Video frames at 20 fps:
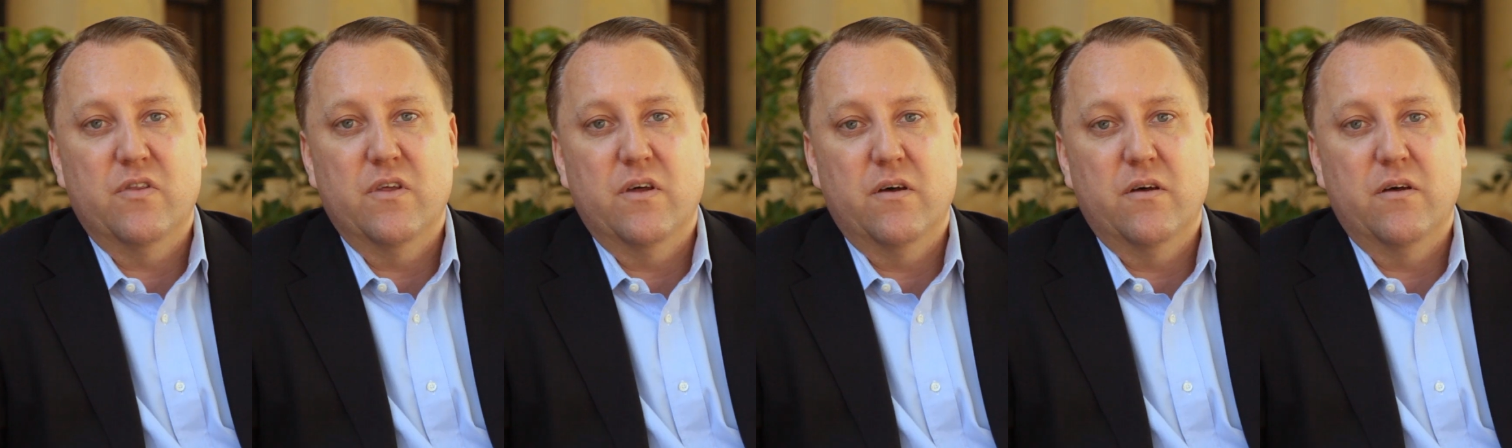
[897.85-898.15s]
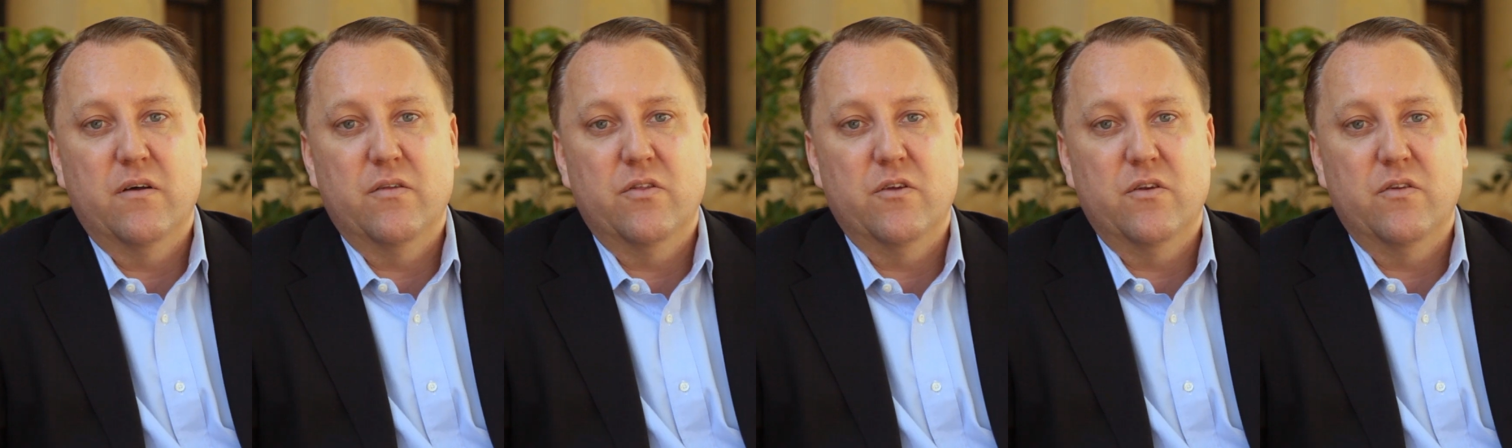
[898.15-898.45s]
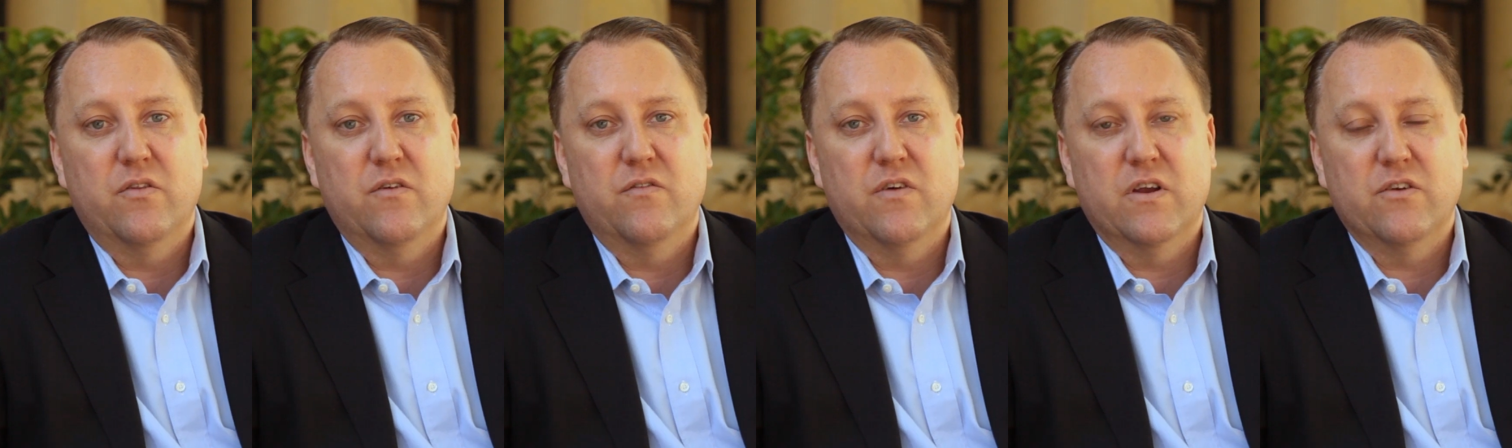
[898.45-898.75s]

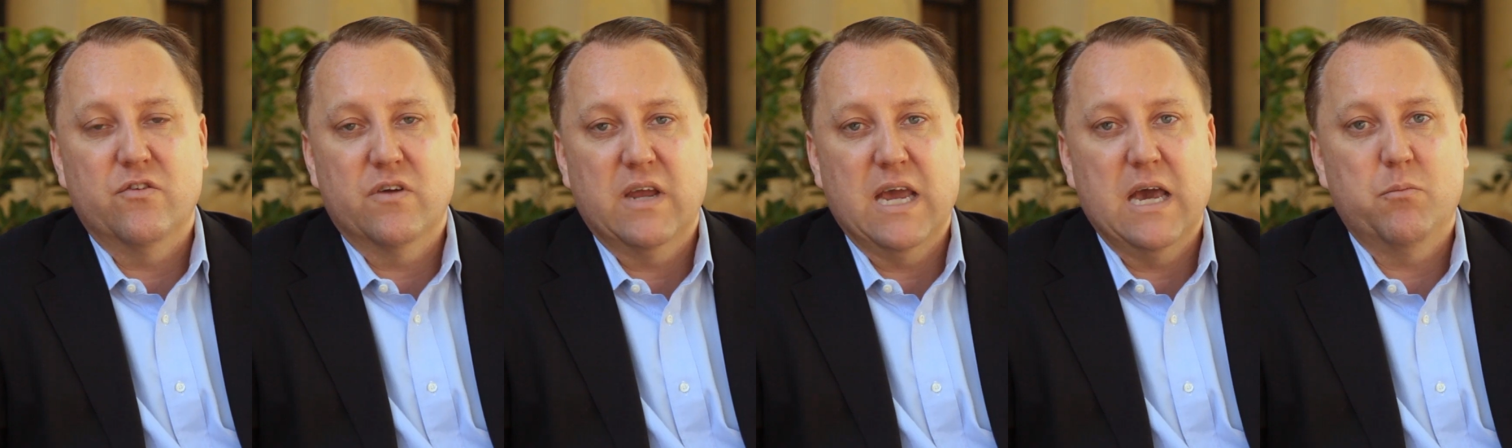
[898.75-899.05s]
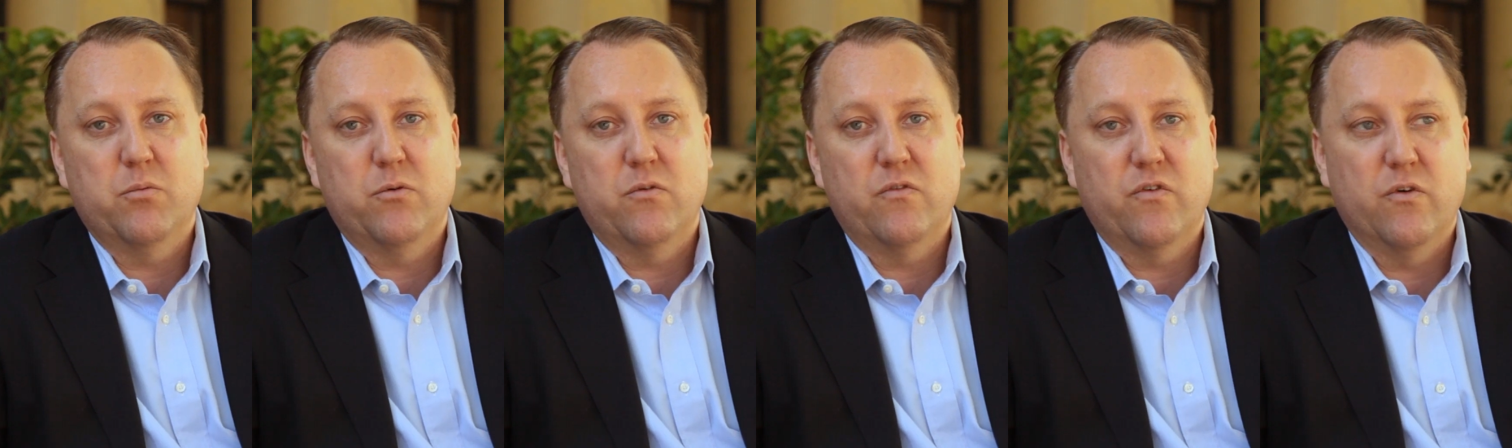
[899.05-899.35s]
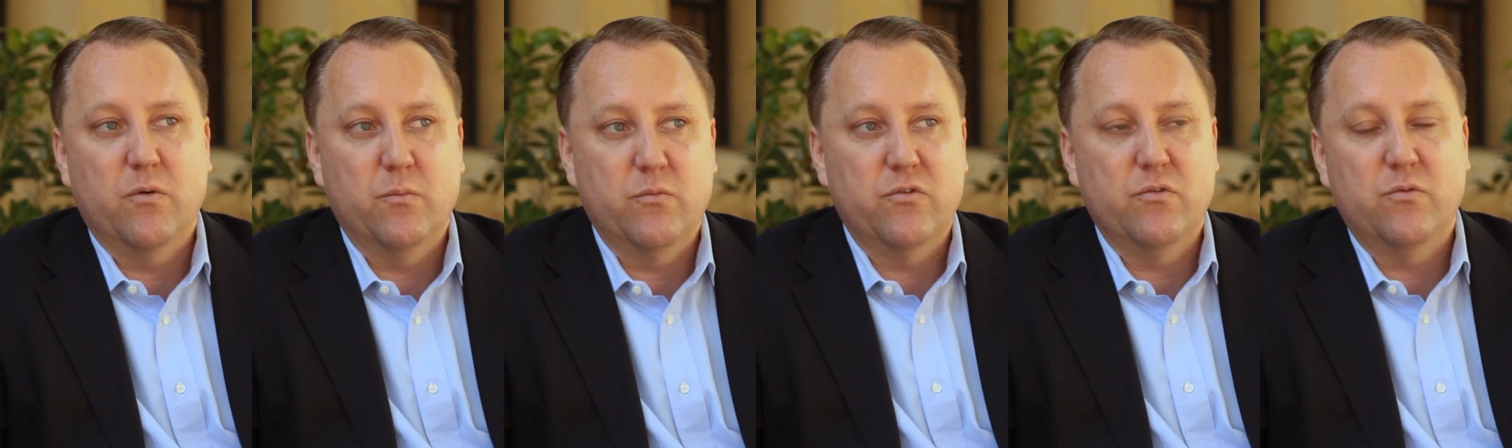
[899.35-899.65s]
the venture capital
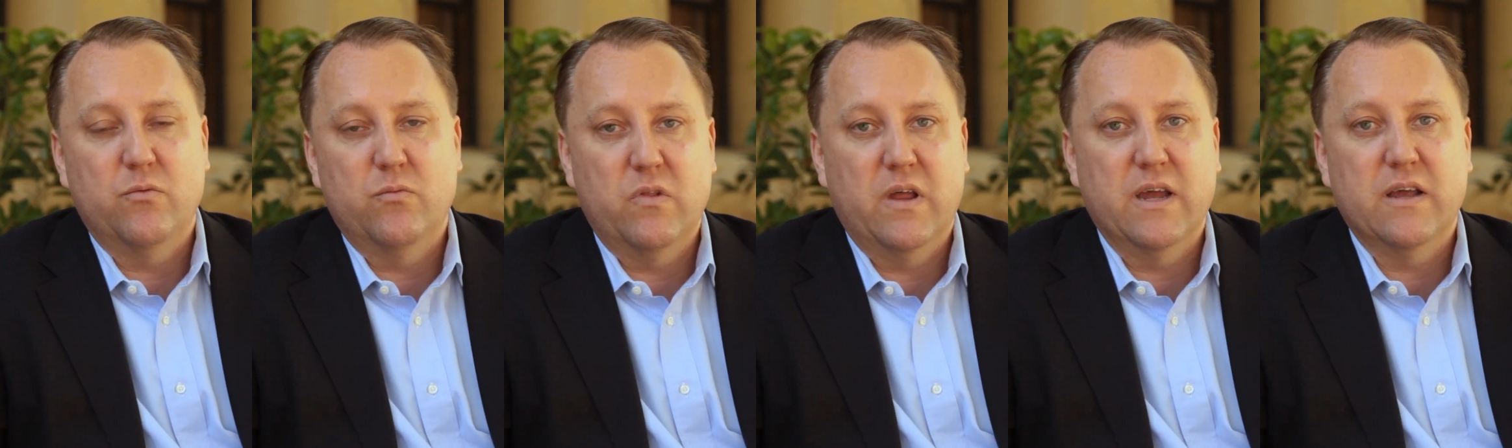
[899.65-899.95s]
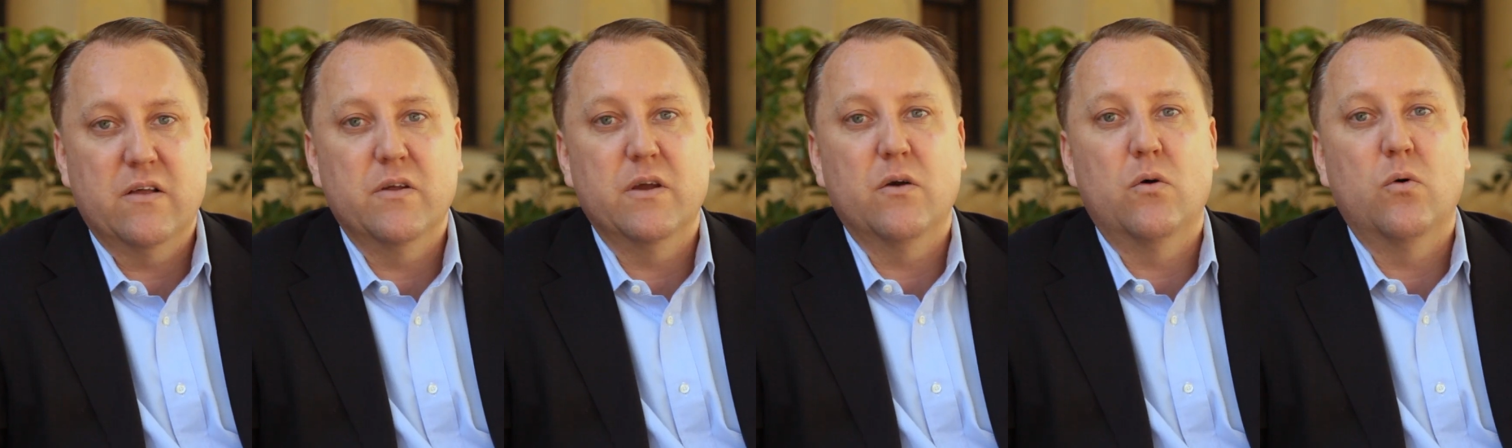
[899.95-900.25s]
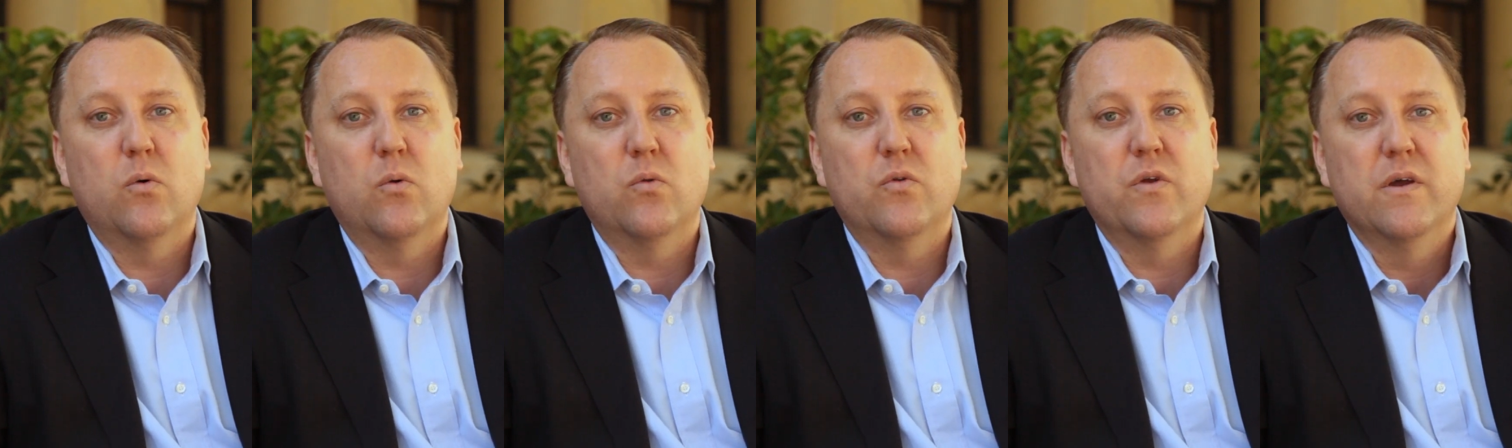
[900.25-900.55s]
firms who likely
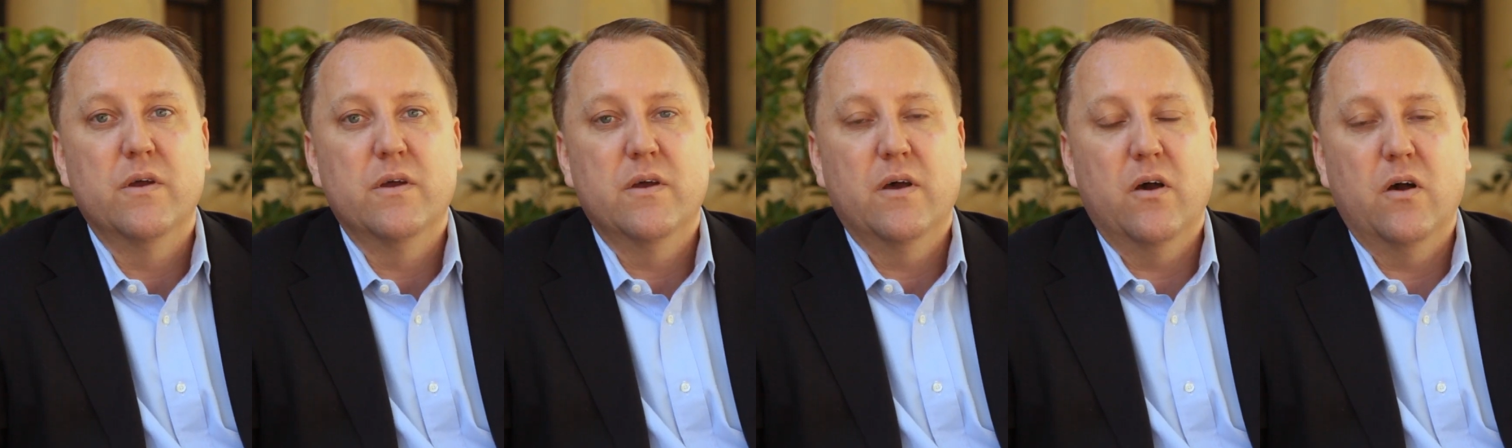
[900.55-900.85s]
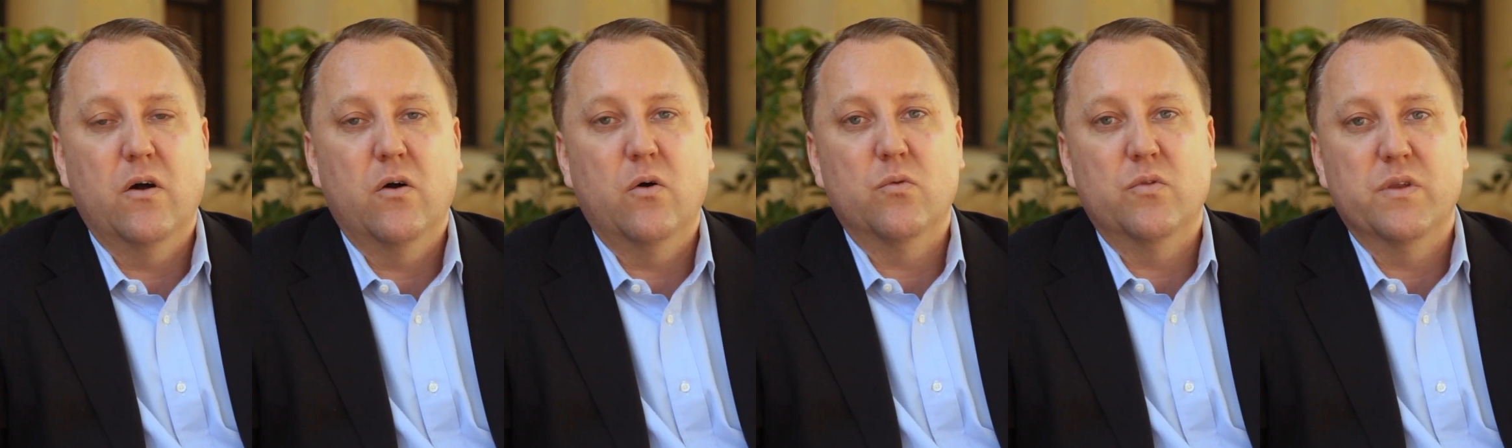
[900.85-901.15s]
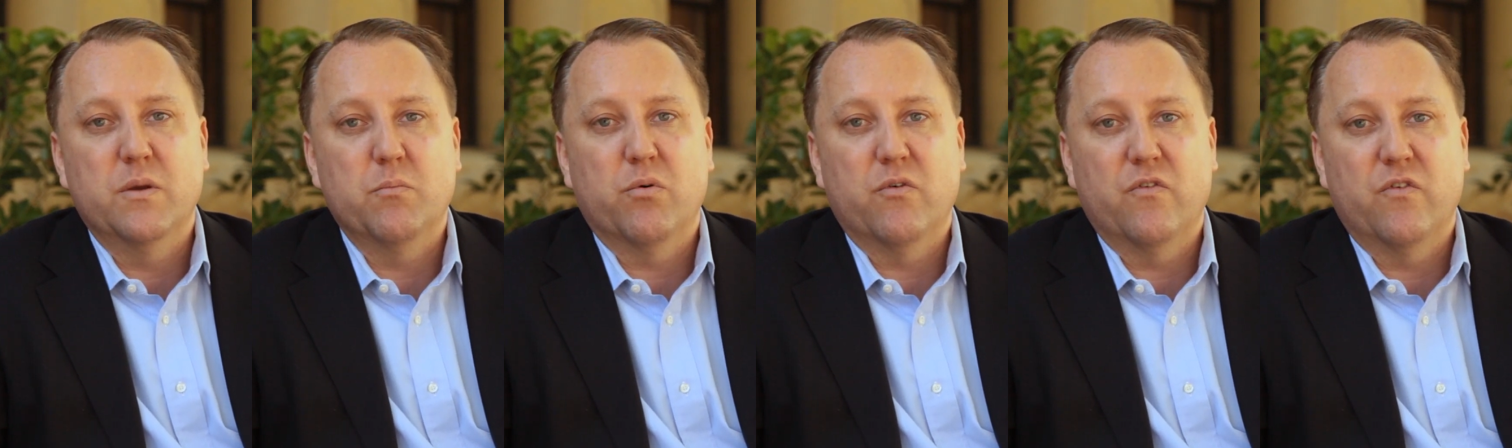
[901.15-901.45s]
hold
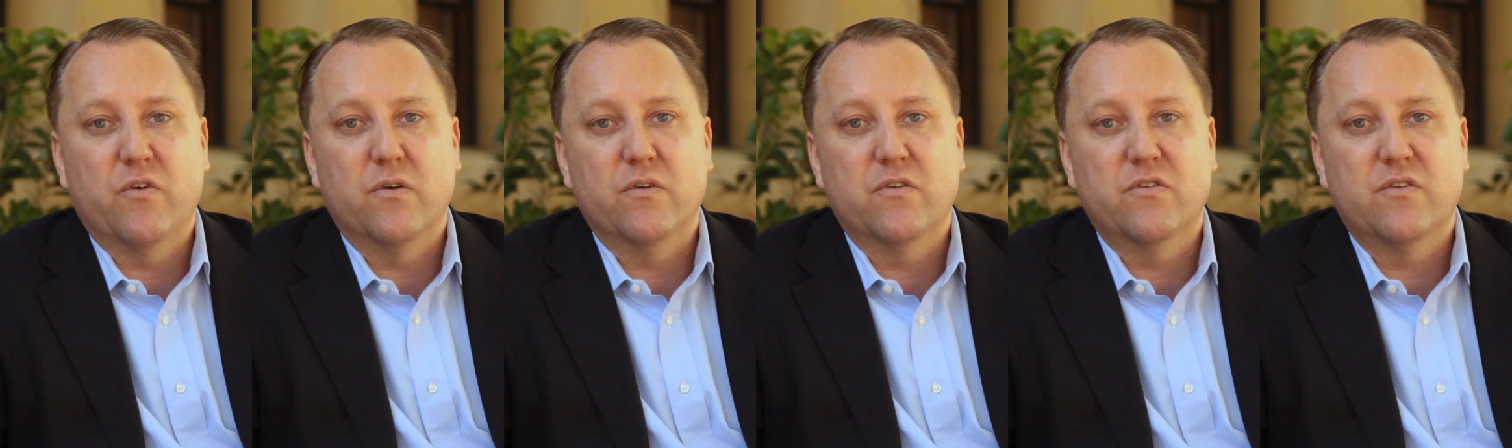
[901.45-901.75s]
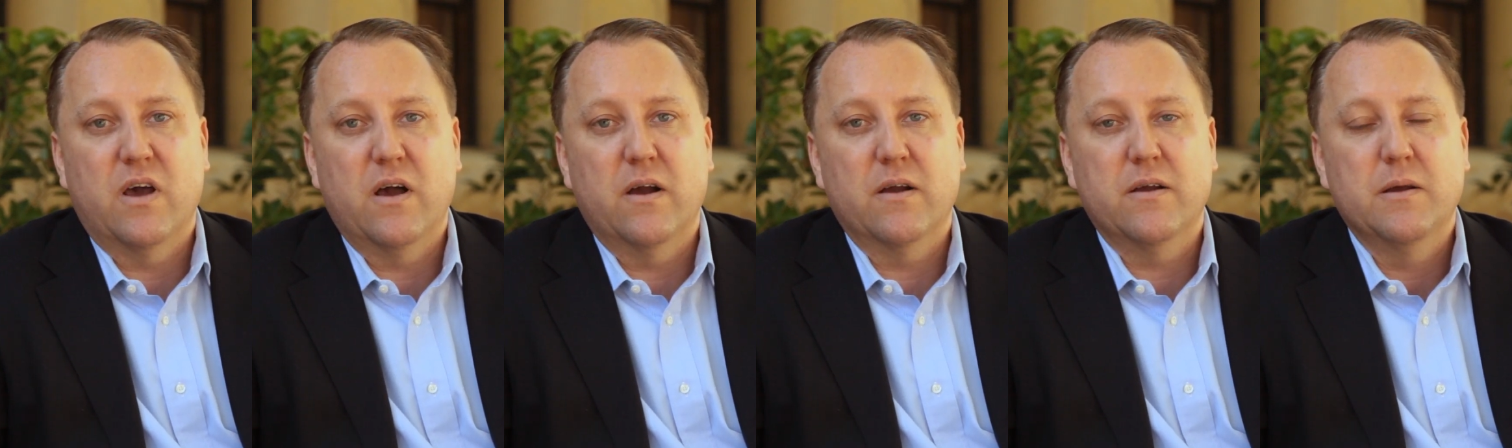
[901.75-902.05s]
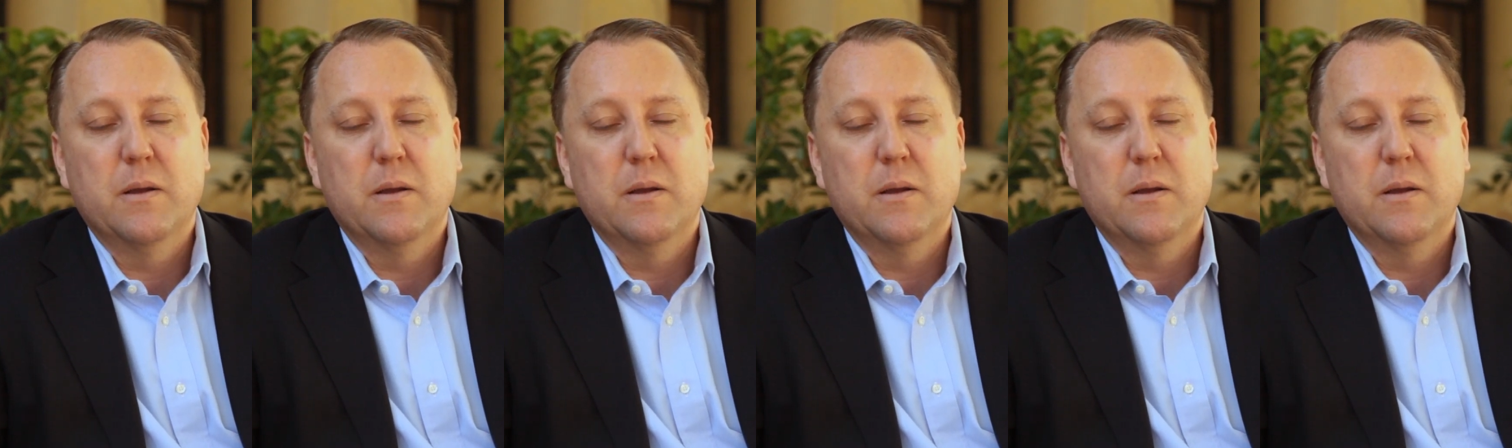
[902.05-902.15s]
only preferred stock.